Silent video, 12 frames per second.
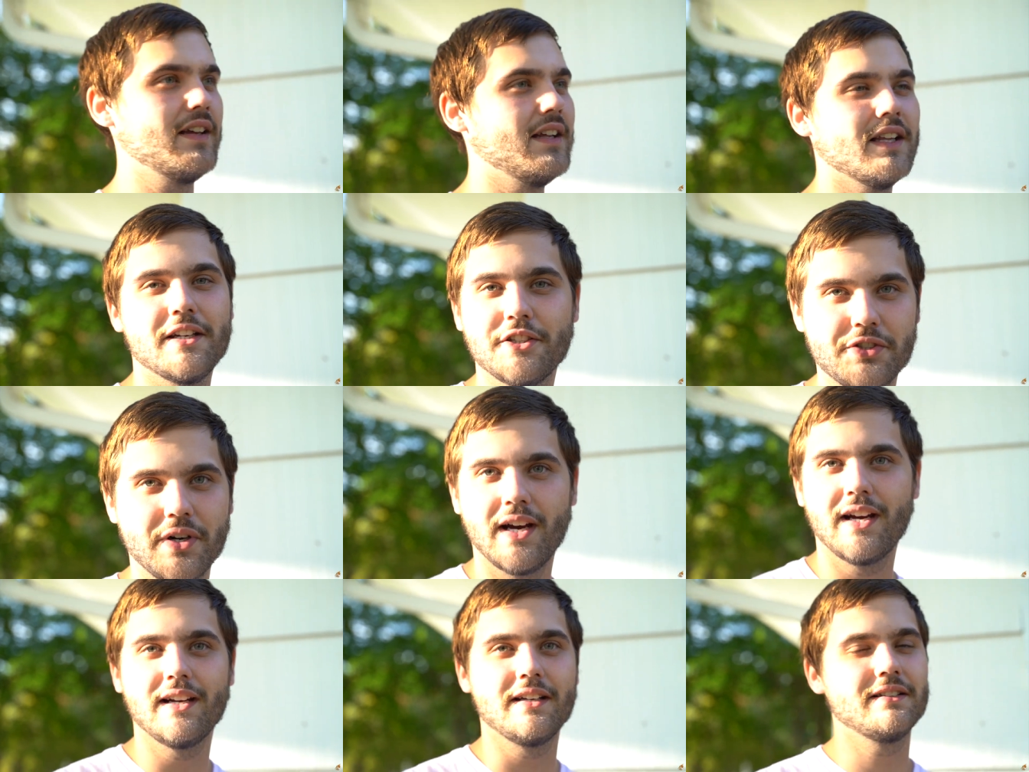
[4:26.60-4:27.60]
You gotta let it
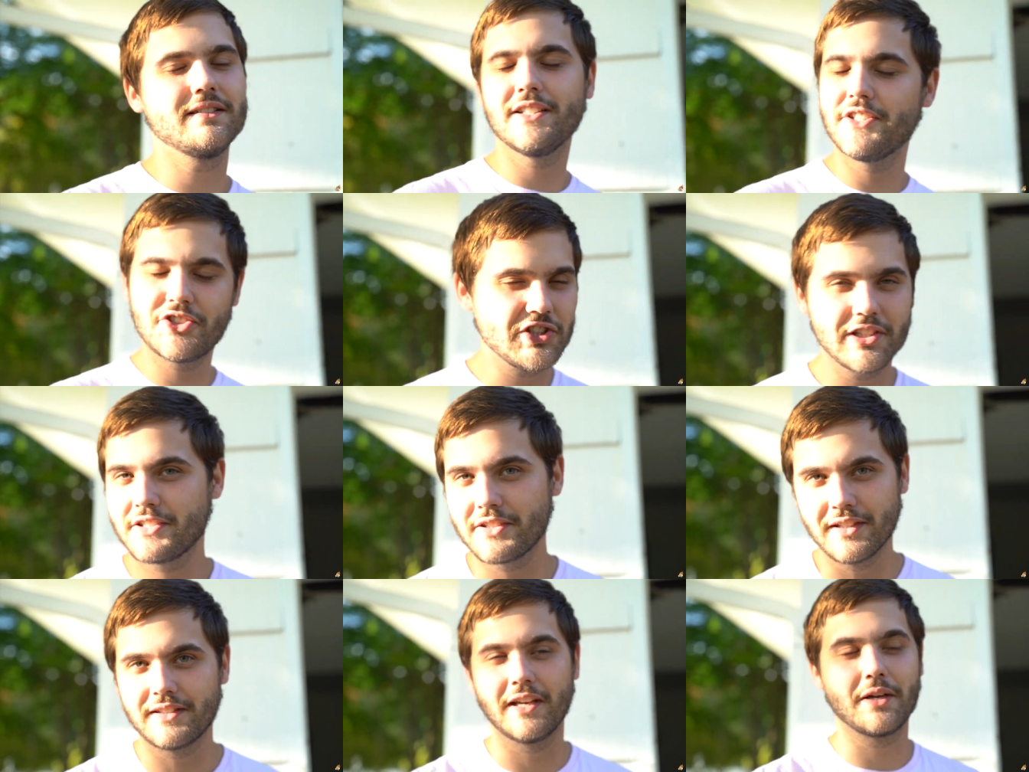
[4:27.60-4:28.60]
dry and this shit's
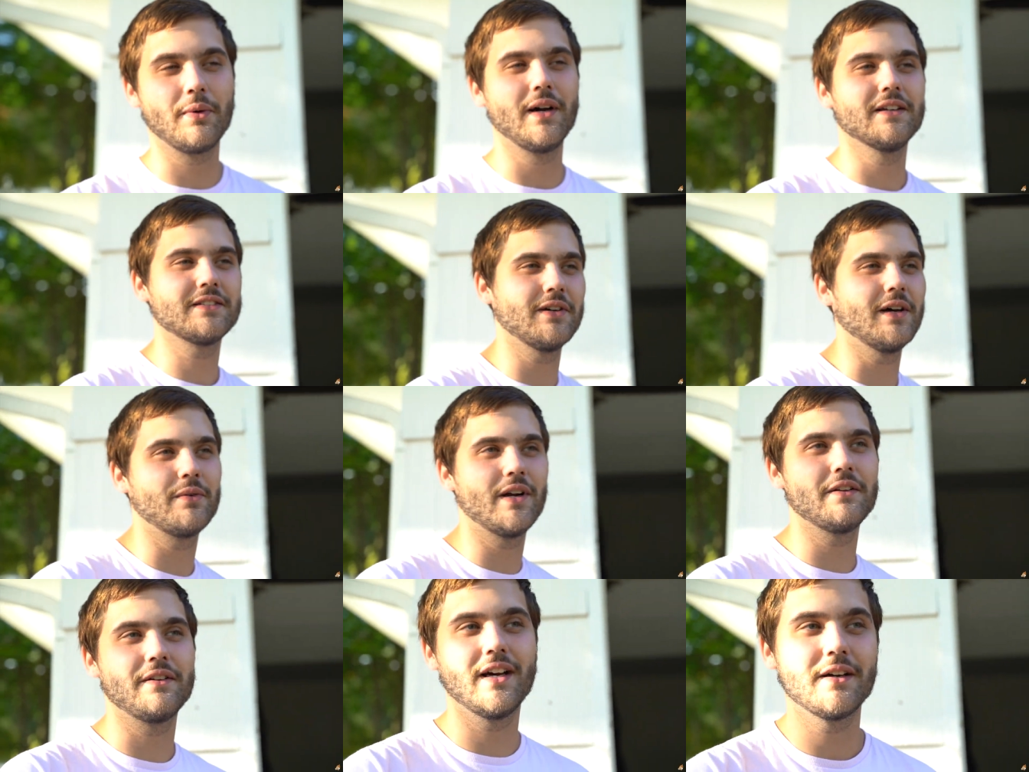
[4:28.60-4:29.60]
gonna take a while, so I'd
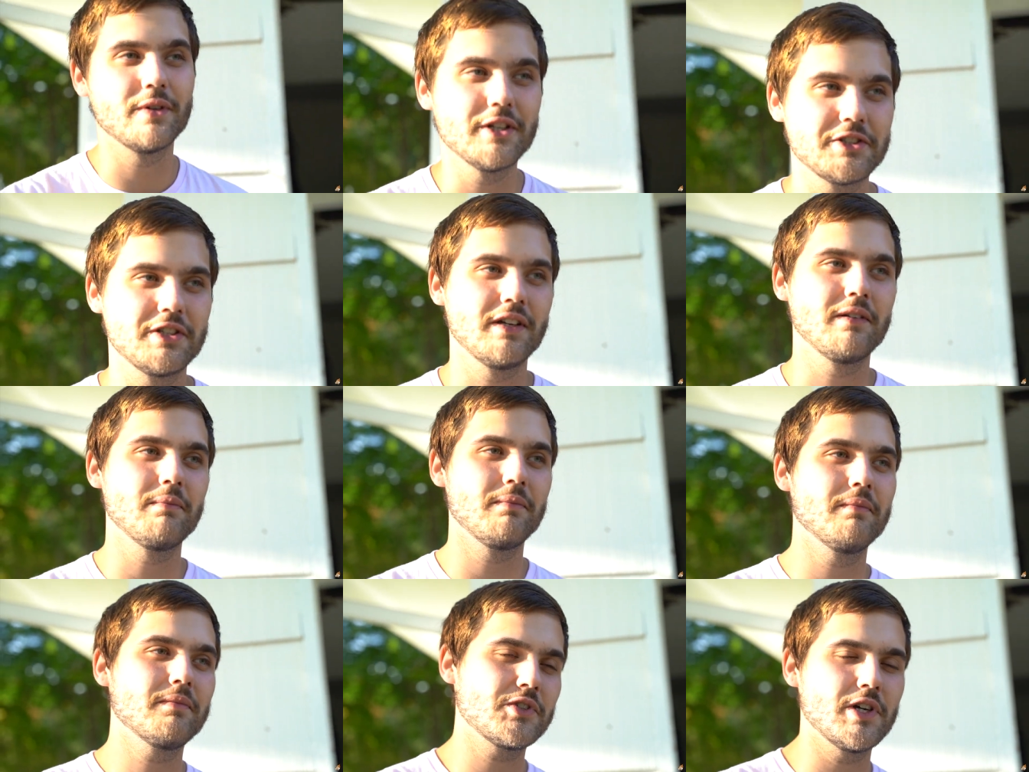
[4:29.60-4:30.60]
rather not rush and
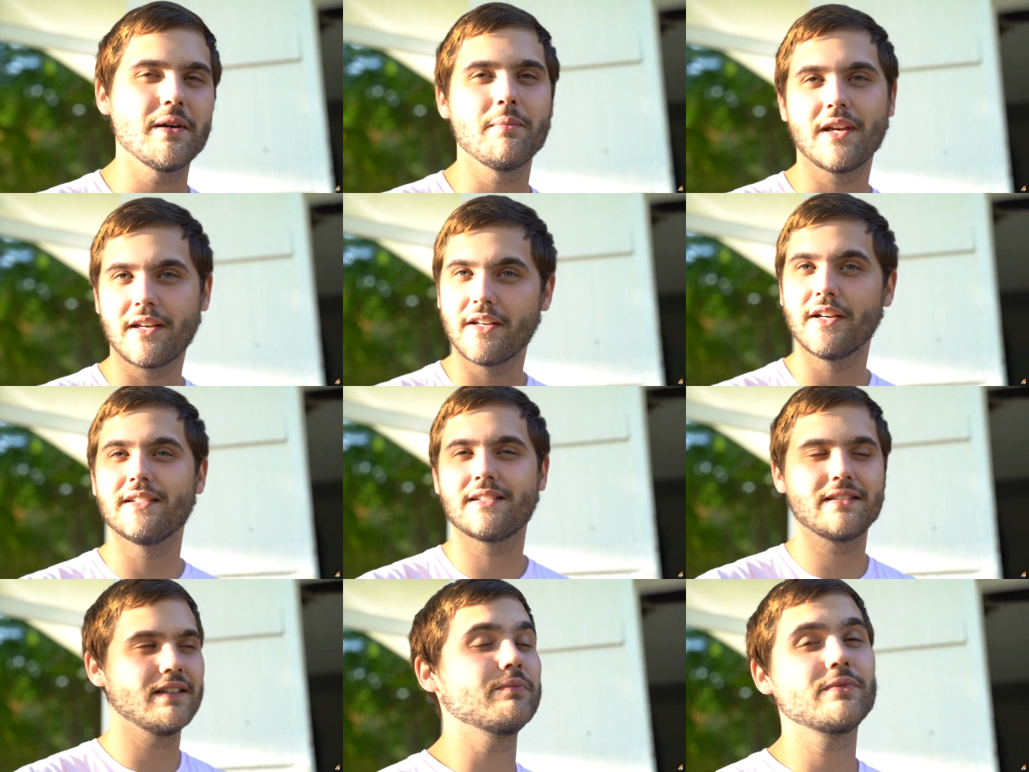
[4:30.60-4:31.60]
try to make it
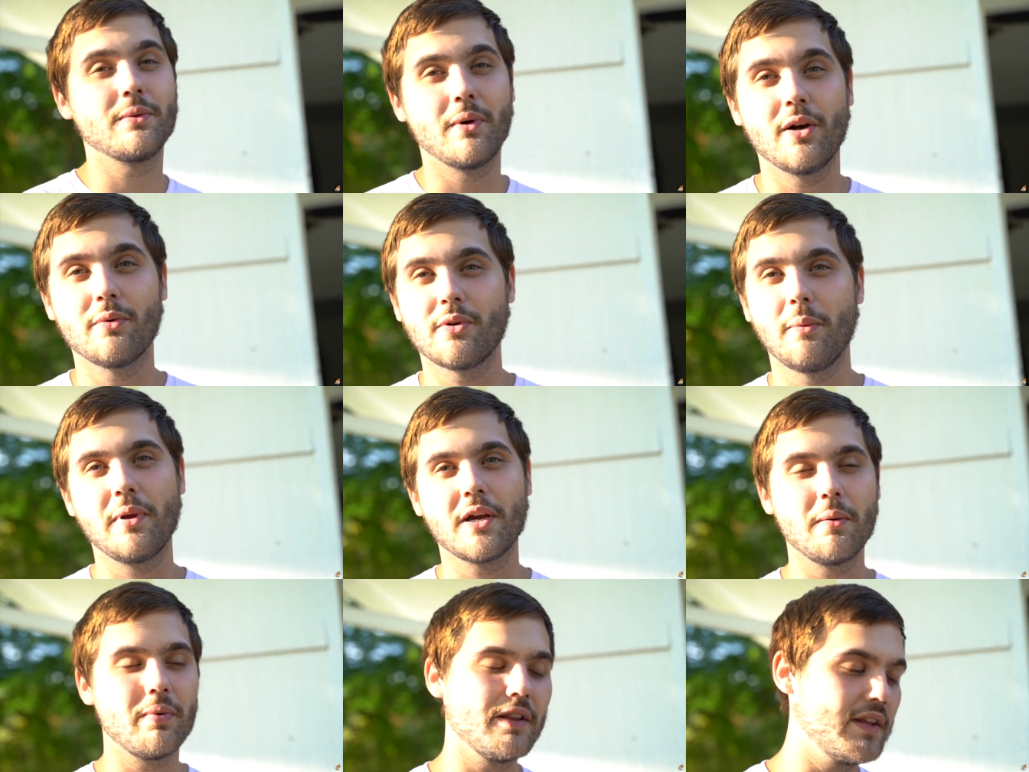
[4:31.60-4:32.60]
nice. Tomorrow we're gonna pick
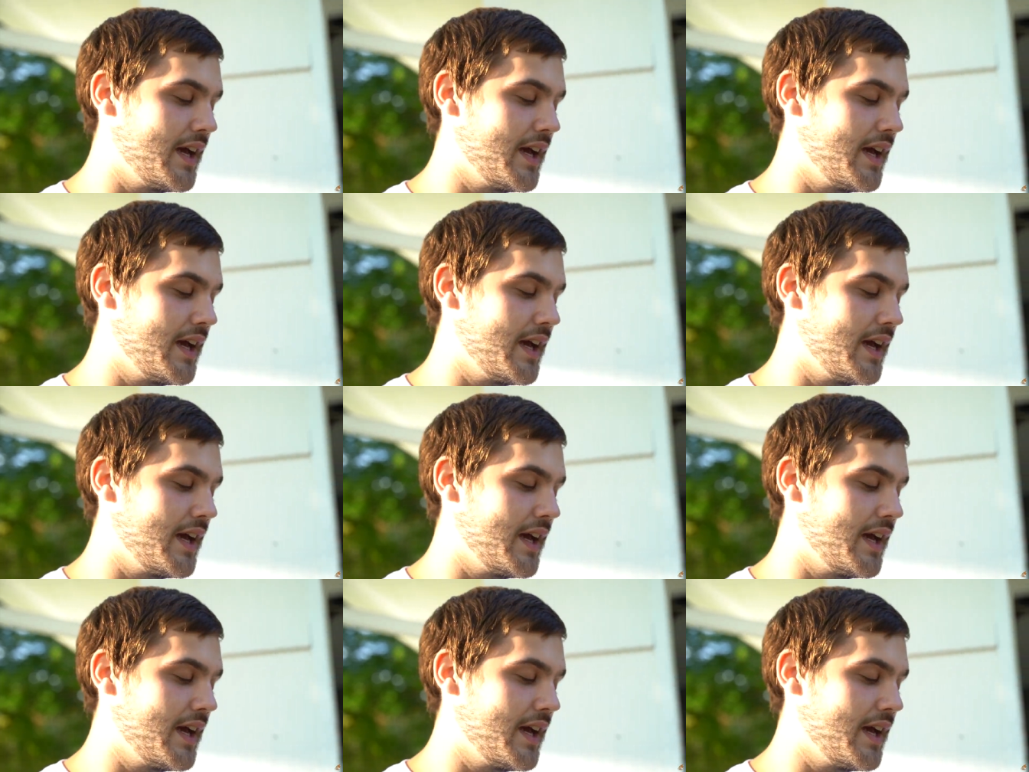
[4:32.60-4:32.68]
up on